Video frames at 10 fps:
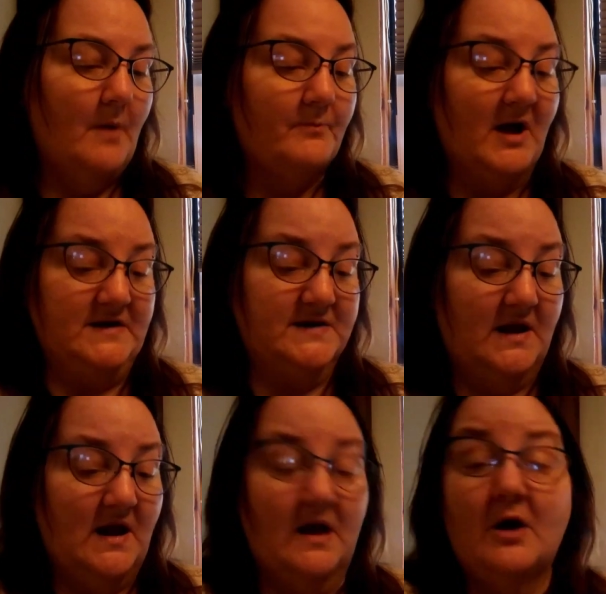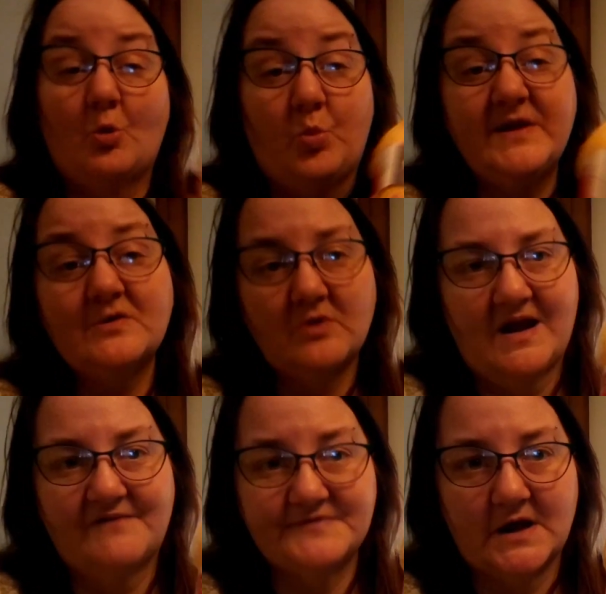But we don't
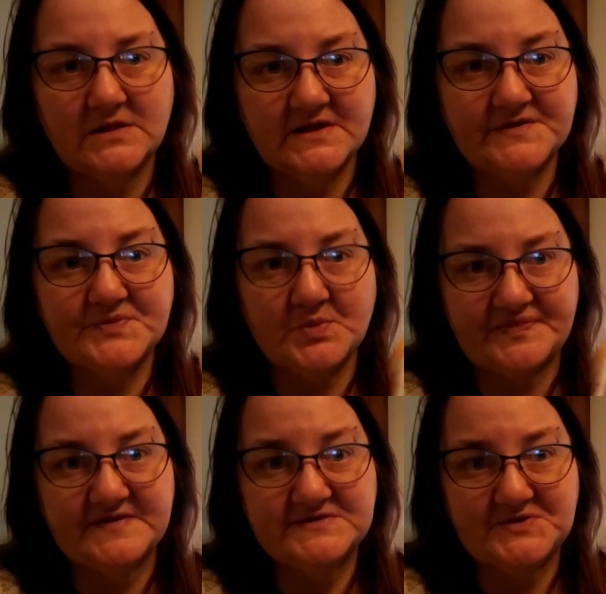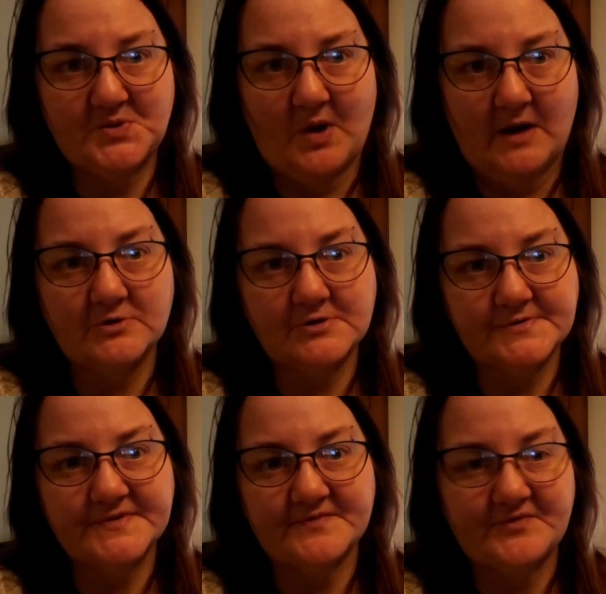have an Ollie's within 2
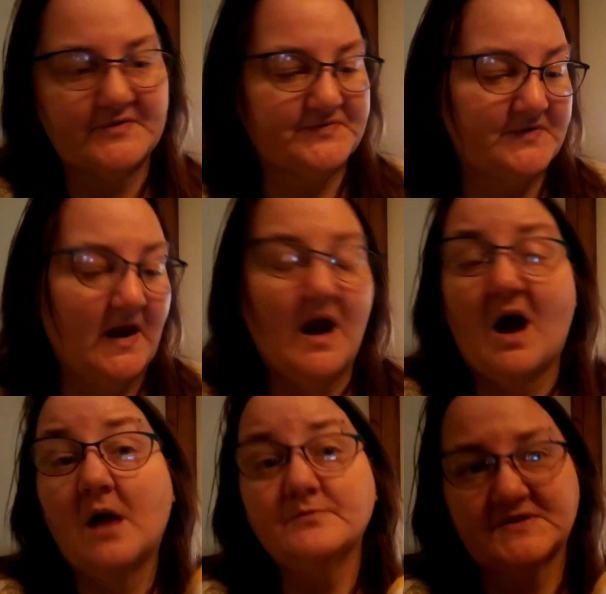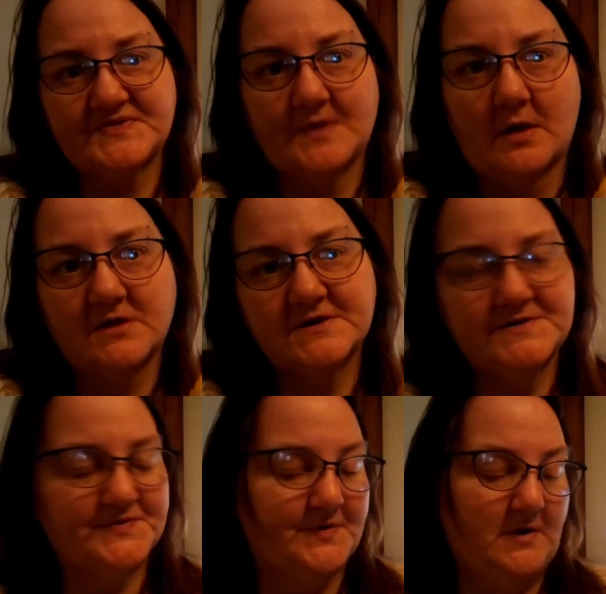hours of us. I miss
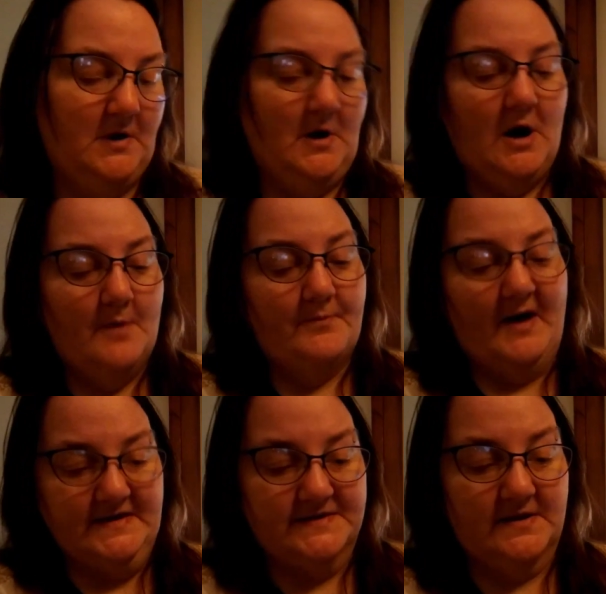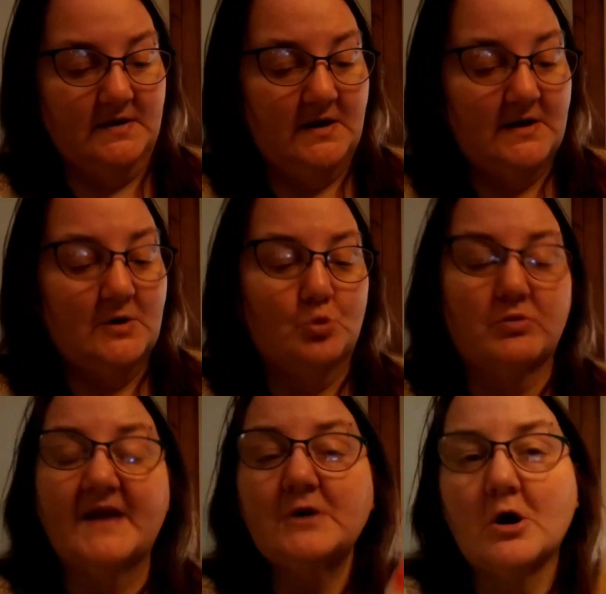Ollie's. But
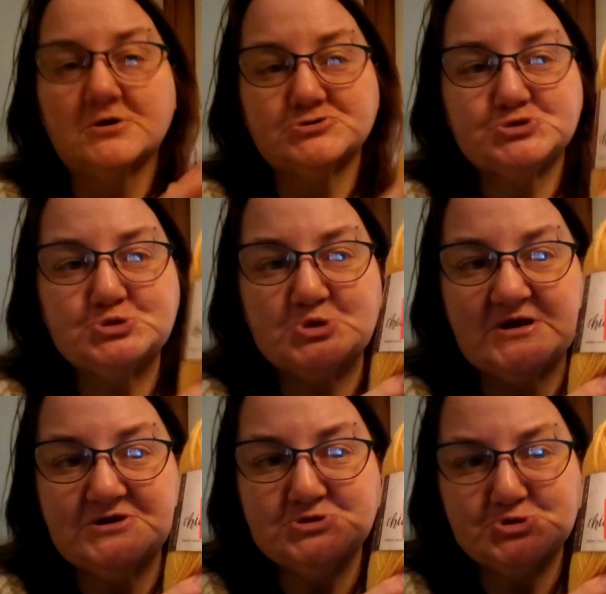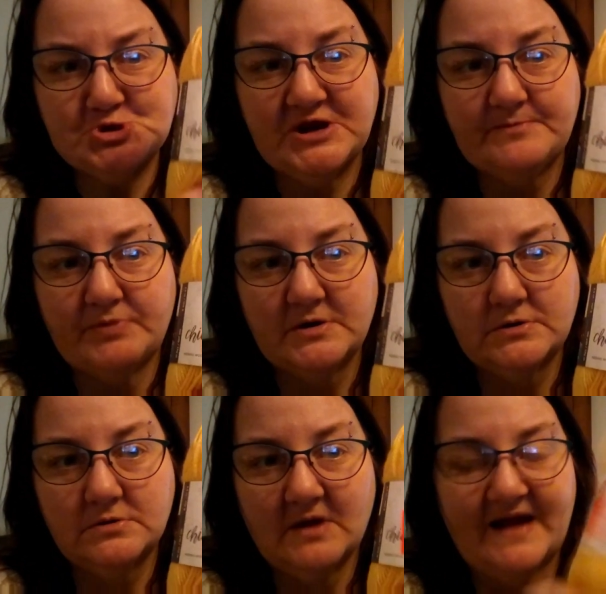Red Heart Chic Sheep.
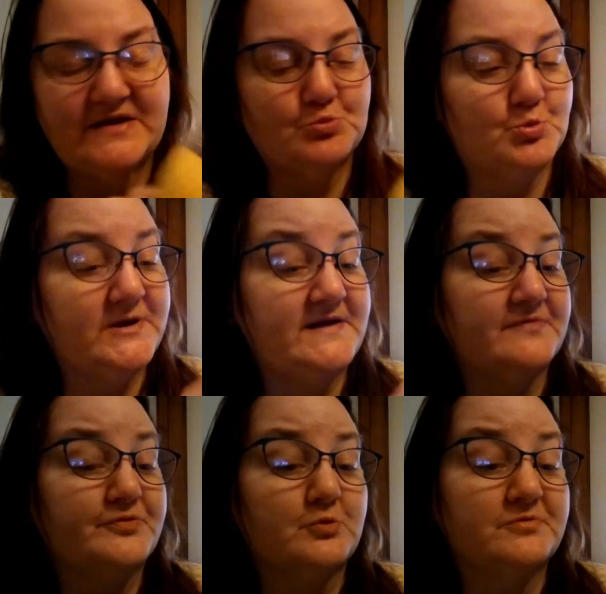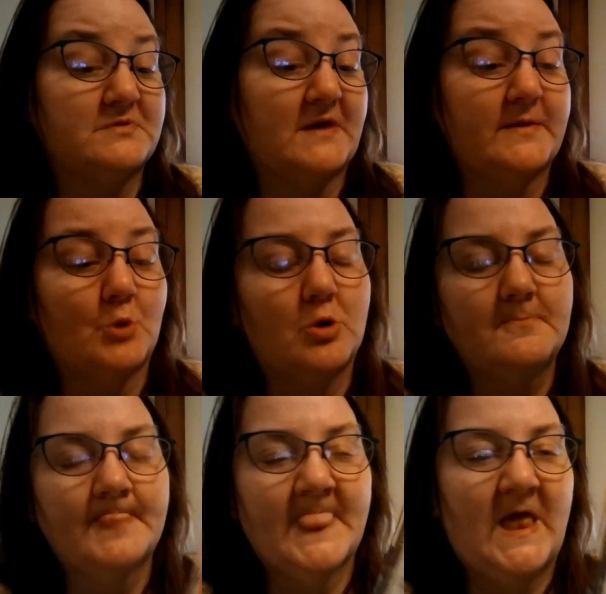I can read it through the label.
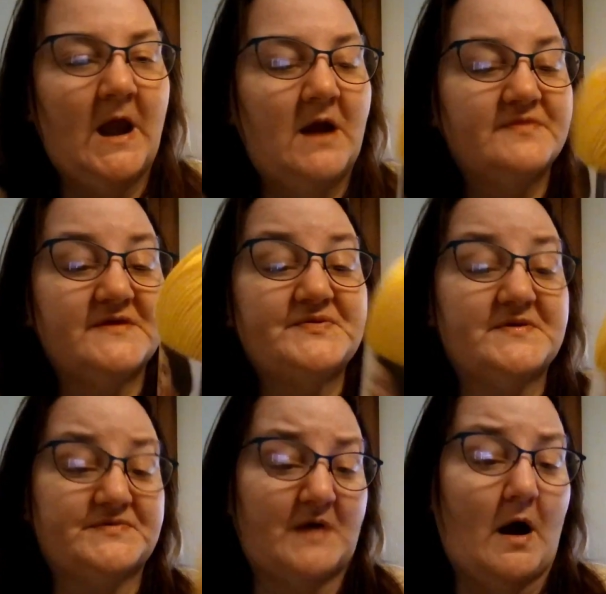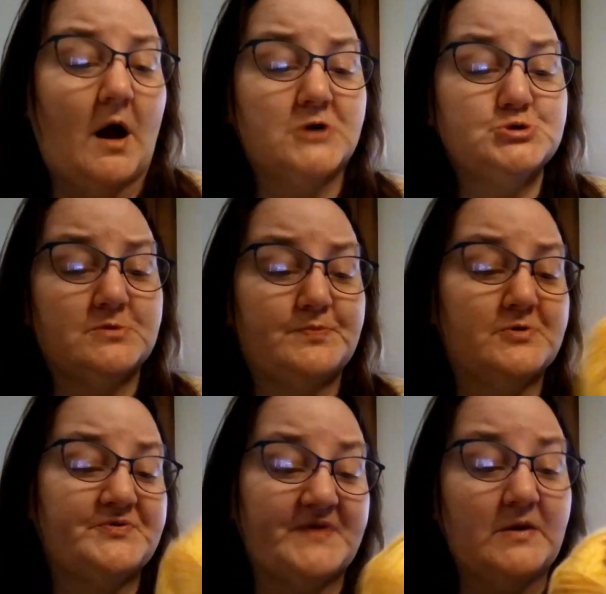This is
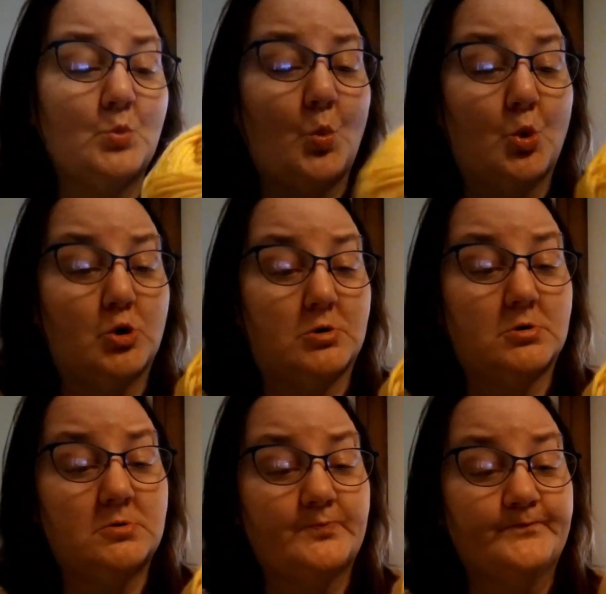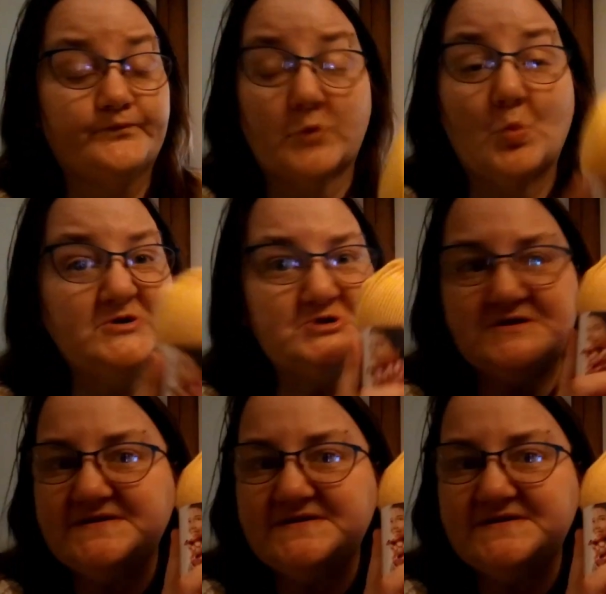100% wool, which it